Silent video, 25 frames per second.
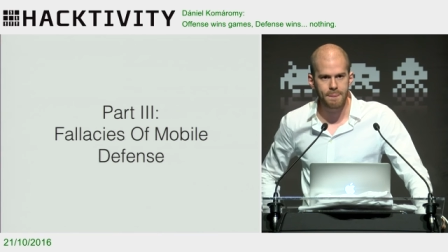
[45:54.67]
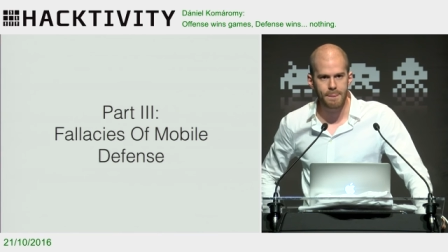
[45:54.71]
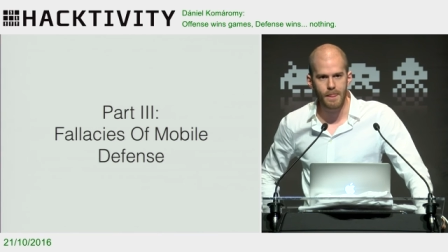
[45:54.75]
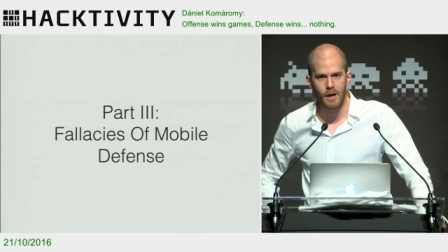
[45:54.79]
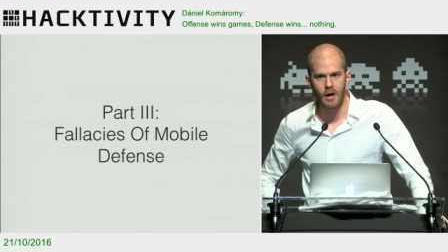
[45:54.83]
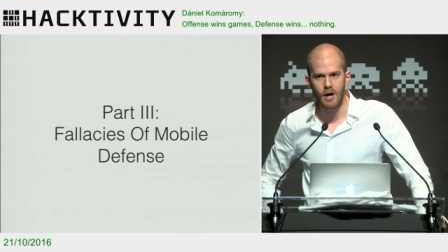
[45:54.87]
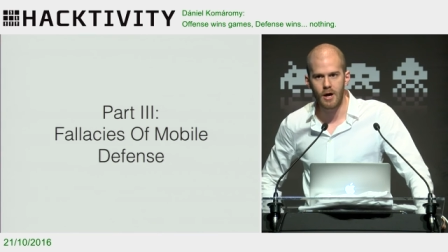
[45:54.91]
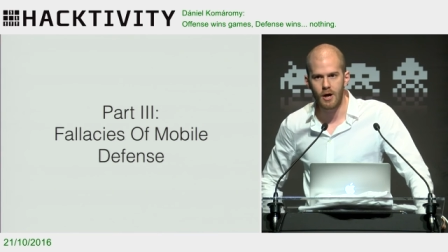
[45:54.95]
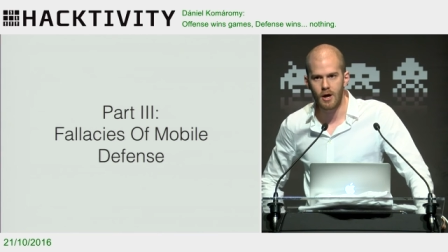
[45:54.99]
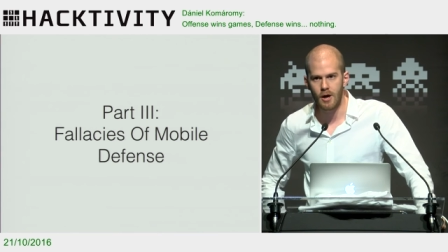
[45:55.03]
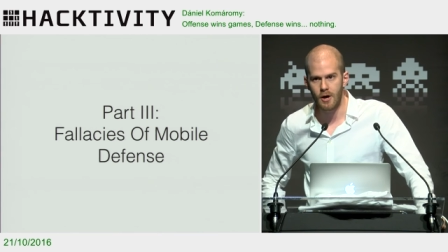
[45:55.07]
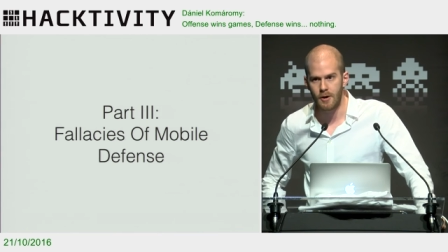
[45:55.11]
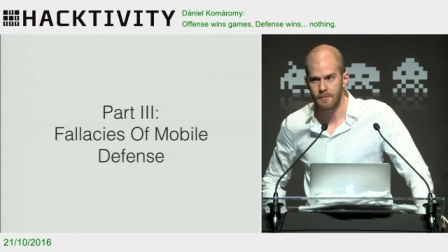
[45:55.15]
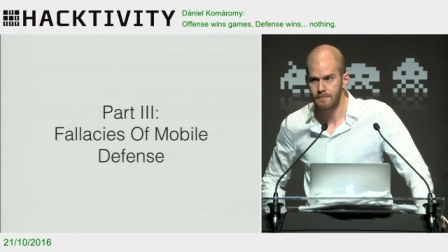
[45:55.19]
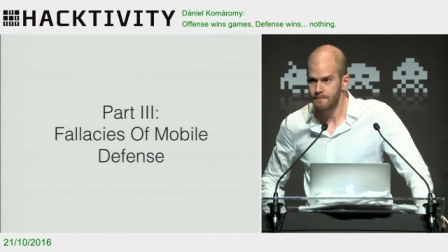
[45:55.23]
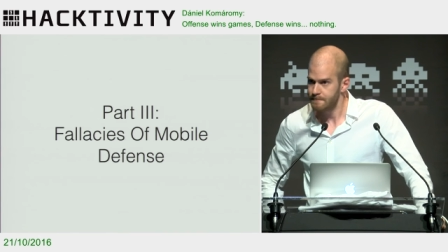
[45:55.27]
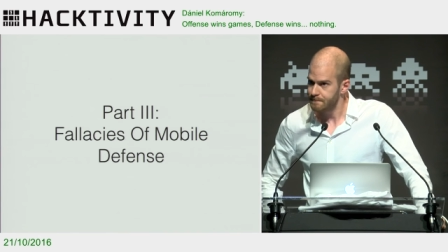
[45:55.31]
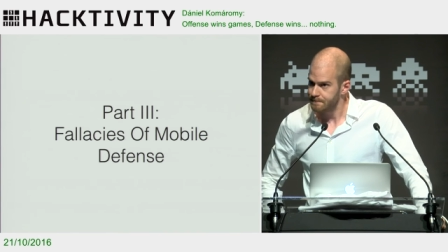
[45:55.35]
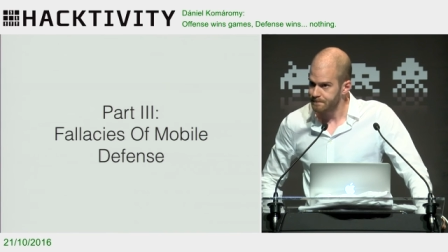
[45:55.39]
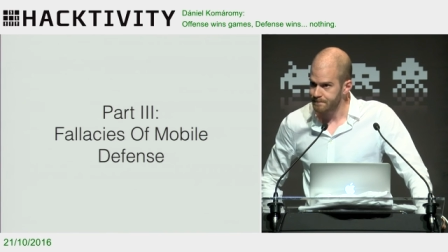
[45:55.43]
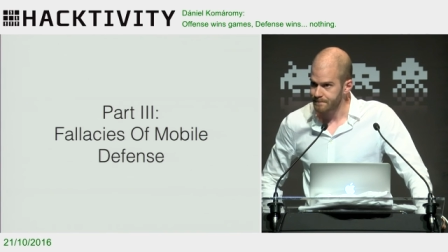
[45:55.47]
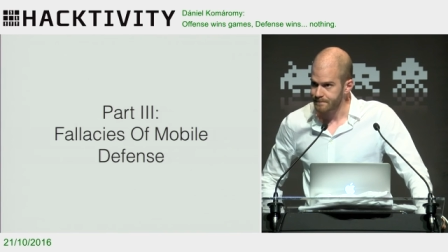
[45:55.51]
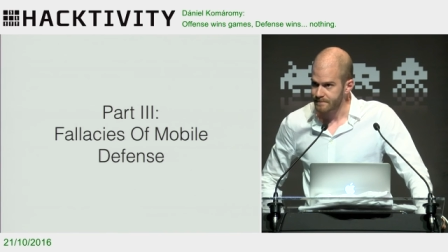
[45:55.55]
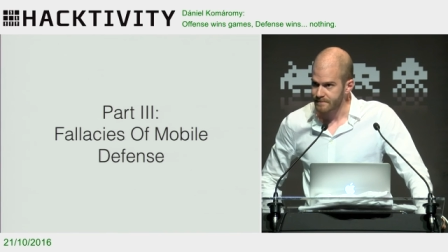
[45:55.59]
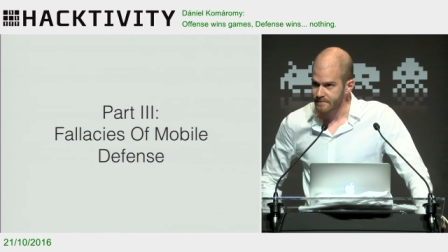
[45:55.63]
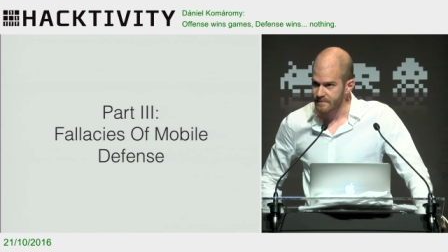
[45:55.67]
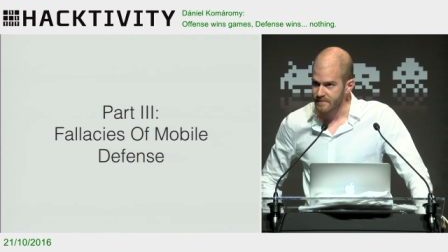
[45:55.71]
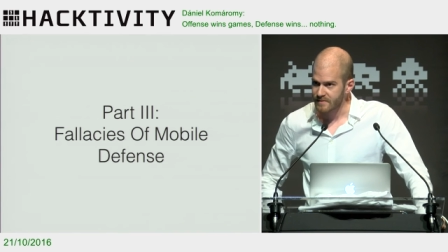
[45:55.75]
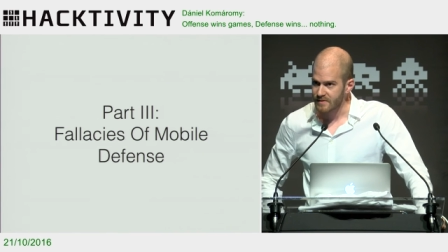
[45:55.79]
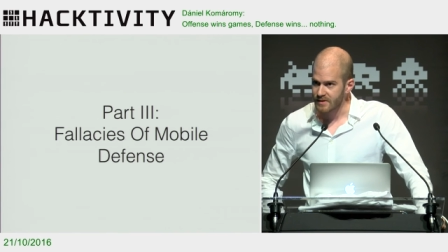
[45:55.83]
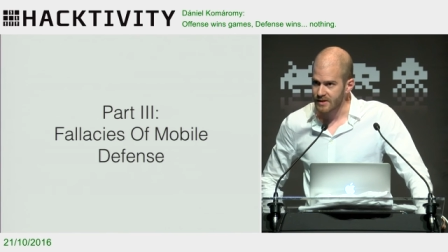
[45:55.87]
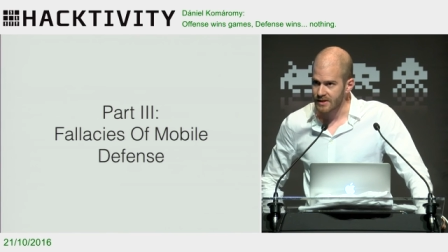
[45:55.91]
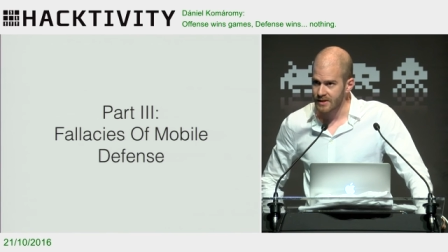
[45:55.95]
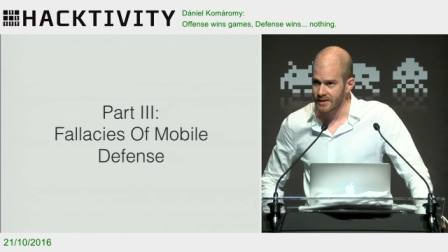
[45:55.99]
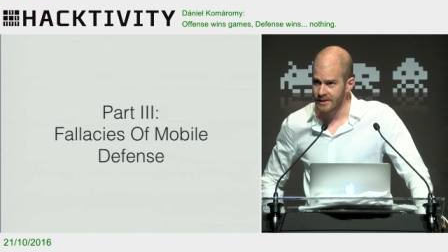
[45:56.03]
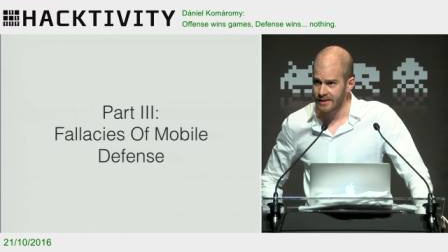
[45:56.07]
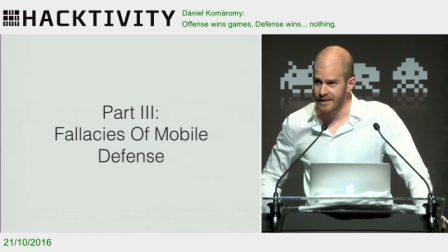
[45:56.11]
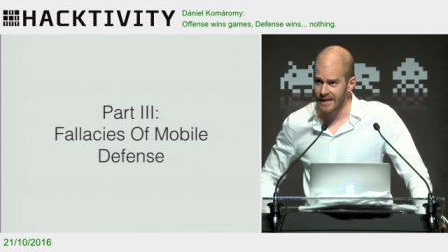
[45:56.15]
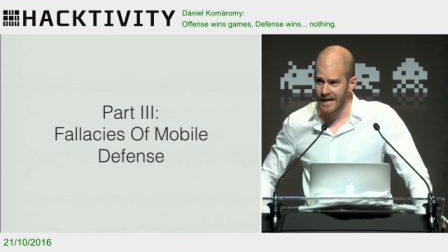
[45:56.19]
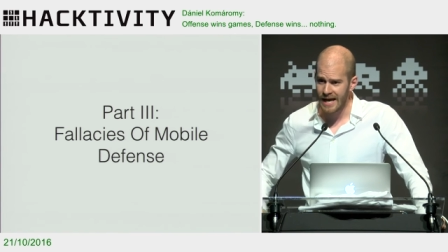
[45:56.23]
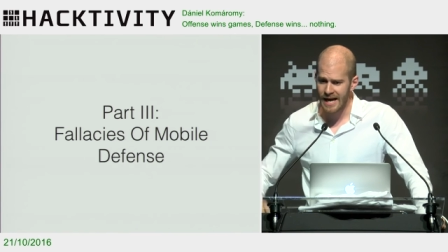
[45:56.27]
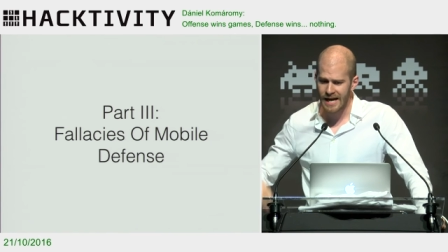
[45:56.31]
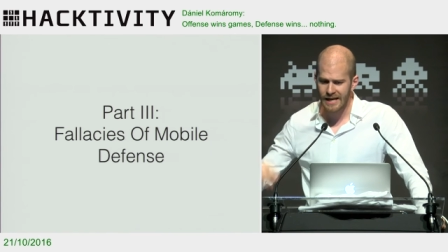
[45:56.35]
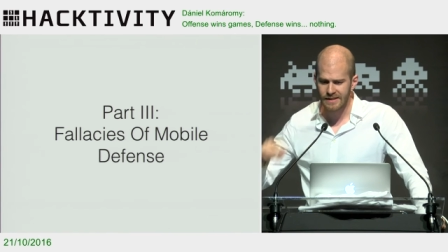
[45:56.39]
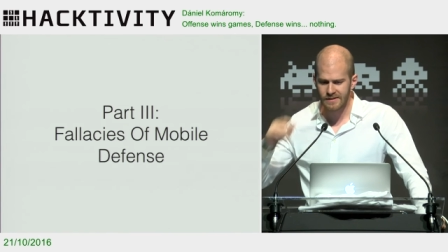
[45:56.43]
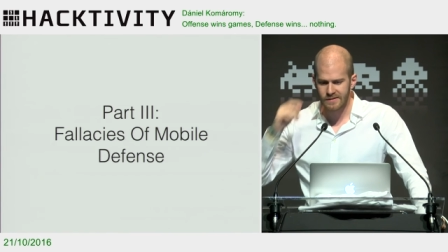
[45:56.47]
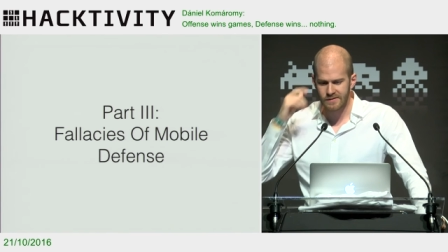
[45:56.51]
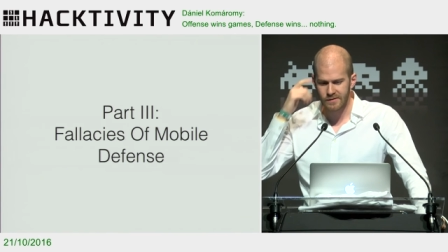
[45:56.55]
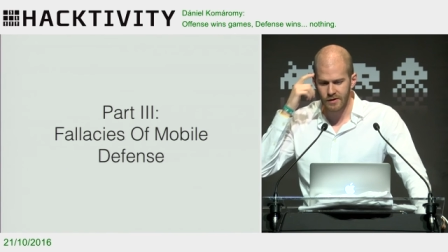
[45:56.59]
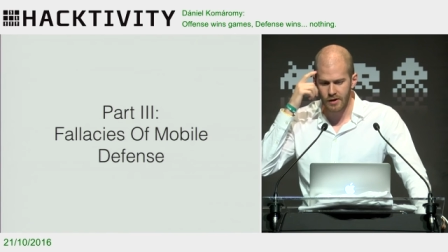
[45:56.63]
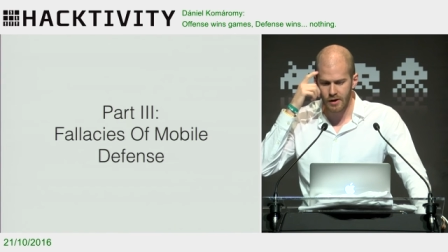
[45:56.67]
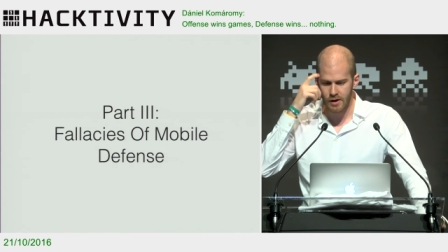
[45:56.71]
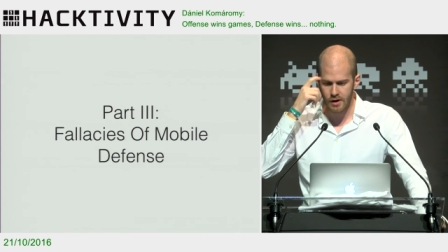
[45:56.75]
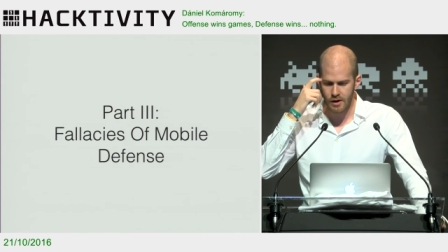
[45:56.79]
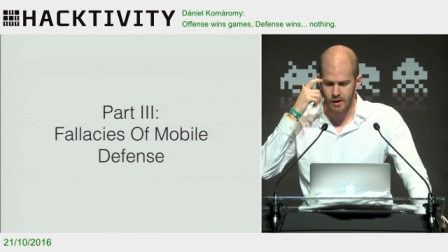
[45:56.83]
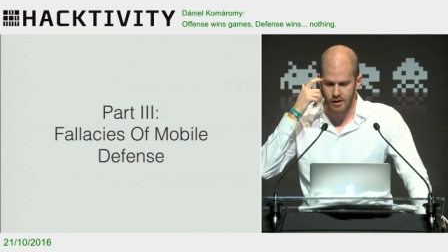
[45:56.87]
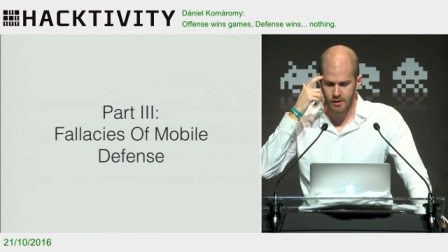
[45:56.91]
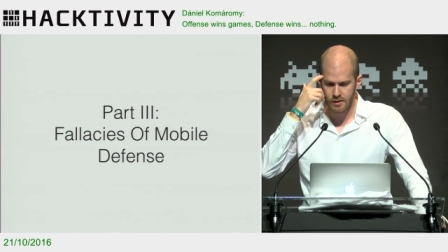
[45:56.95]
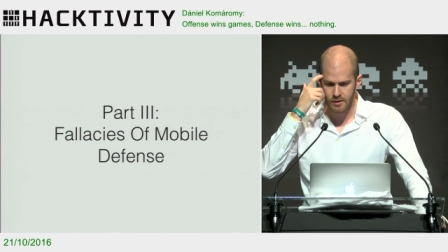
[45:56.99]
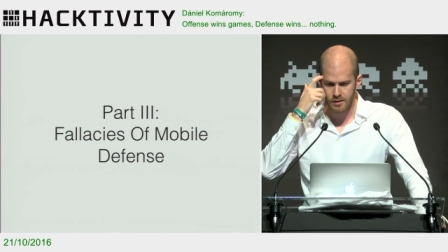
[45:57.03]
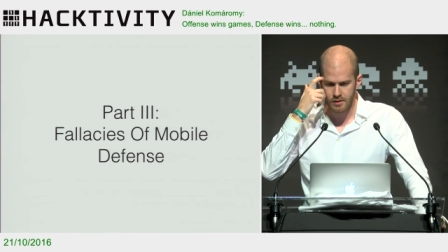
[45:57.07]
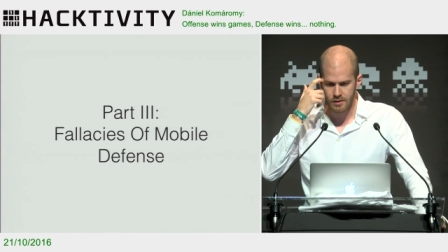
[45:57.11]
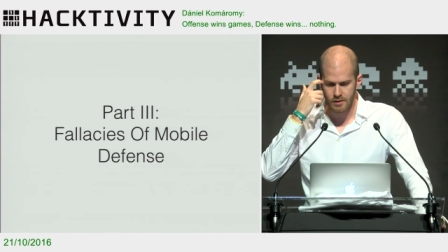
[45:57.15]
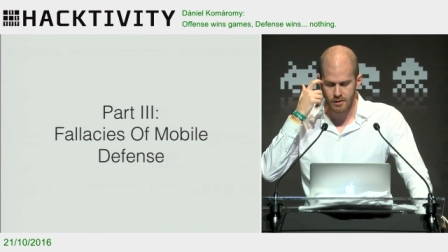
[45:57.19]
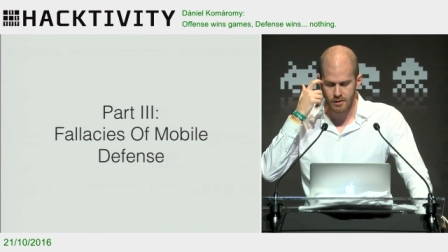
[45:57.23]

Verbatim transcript: that I